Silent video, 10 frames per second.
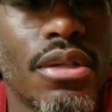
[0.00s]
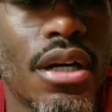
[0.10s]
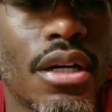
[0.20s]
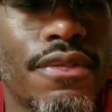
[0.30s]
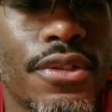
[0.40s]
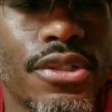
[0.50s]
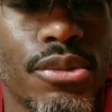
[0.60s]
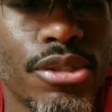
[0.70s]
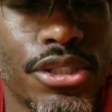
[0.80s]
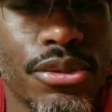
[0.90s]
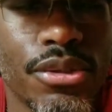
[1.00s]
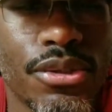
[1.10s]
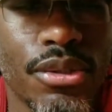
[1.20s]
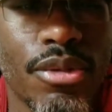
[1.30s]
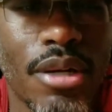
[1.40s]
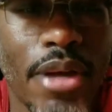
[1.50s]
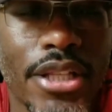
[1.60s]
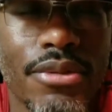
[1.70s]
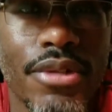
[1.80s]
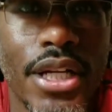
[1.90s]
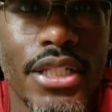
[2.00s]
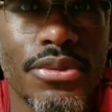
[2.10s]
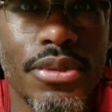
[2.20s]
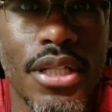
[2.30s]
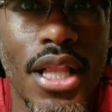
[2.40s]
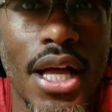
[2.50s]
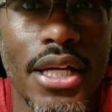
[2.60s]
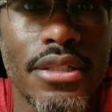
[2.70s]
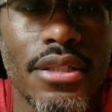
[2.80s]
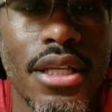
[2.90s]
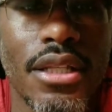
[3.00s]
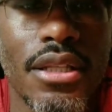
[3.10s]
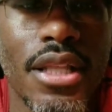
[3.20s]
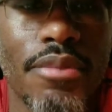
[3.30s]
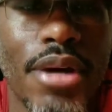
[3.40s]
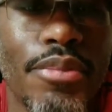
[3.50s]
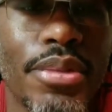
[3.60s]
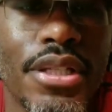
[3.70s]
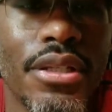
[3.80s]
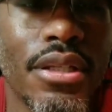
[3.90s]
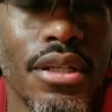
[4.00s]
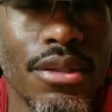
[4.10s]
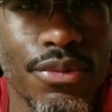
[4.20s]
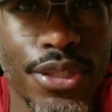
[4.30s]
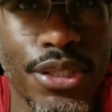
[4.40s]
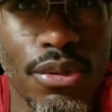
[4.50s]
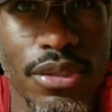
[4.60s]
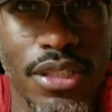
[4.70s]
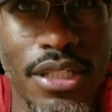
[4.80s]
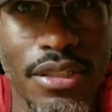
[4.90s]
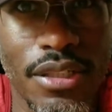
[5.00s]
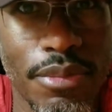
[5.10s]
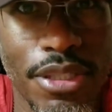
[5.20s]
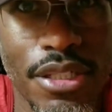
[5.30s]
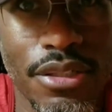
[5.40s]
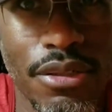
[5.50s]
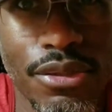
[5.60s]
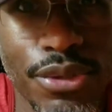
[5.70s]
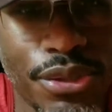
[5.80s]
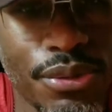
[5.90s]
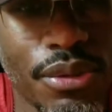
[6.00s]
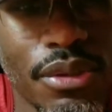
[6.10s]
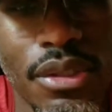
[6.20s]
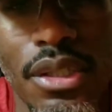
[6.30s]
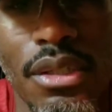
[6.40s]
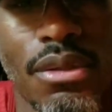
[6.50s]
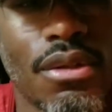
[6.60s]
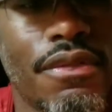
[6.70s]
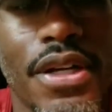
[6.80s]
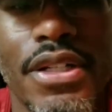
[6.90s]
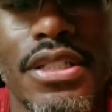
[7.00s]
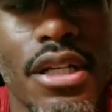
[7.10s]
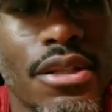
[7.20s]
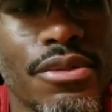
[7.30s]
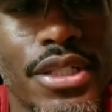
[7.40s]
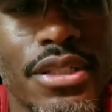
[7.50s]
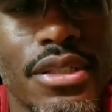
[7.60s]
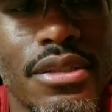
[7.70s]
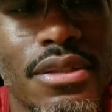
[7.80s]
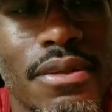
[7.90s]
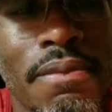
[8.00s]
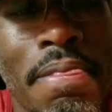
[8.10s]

uh, for newer shooters, so when I'm at the range with clients and they might be recoil sensitive because they're a new shooter or various other reasons,